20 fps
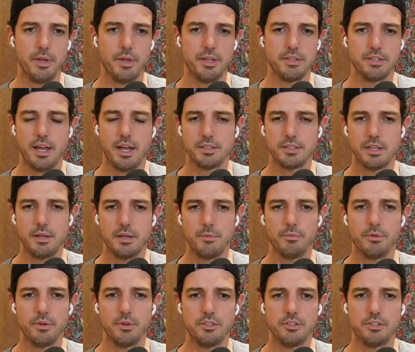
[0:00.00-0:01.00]
an asset
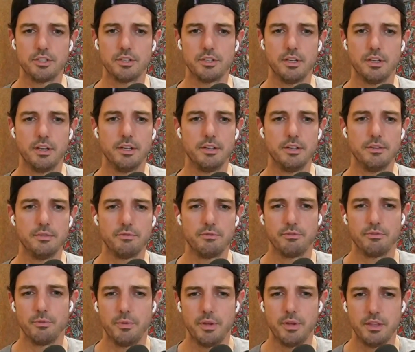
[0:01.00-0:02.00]
bridge. And
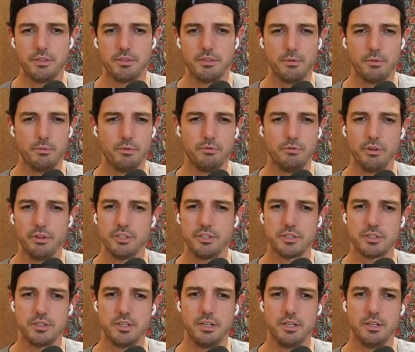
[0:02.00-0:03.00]
for Pyth, we really just
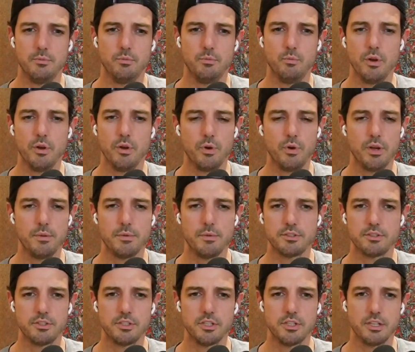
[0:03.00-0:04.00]
need one-way
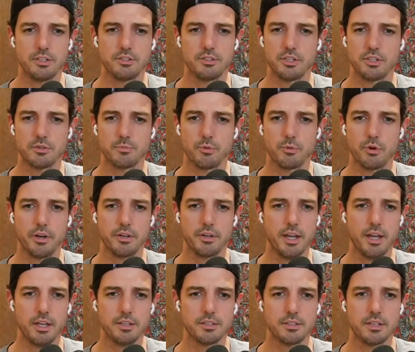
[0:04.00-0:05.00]
messaging. It's just
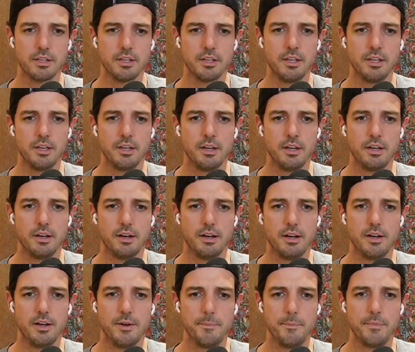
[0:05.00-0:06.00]
broadcast,
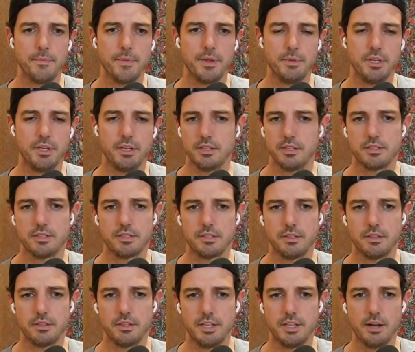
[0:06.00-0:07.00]
because
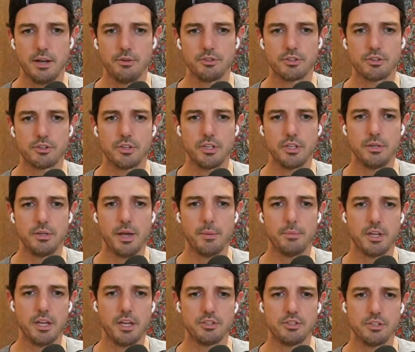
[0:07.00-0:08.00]
the downstream
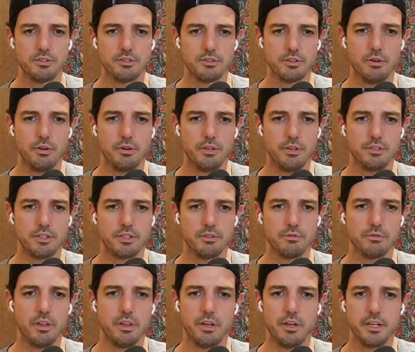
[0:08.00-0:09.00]
applications are going to
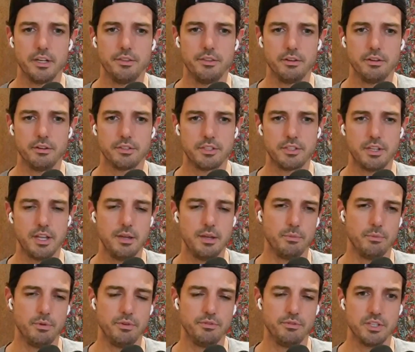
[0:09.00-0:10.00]
rely on their state, but
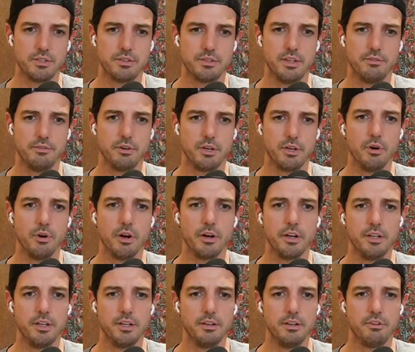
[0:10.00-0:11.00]
they've already brought it
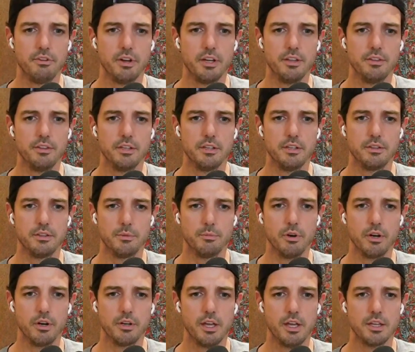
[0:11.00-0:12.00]
in via the
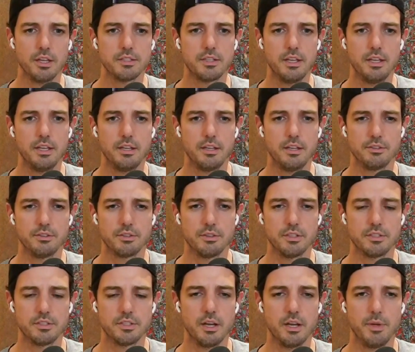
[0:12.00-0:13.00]
broadcast state, and so the
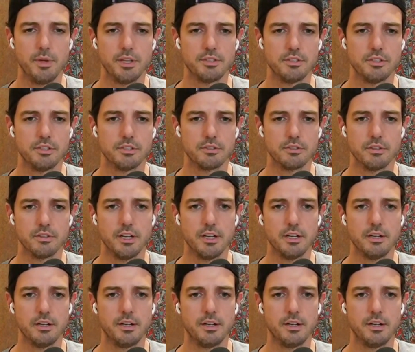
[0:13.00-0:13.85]
signed messages are there.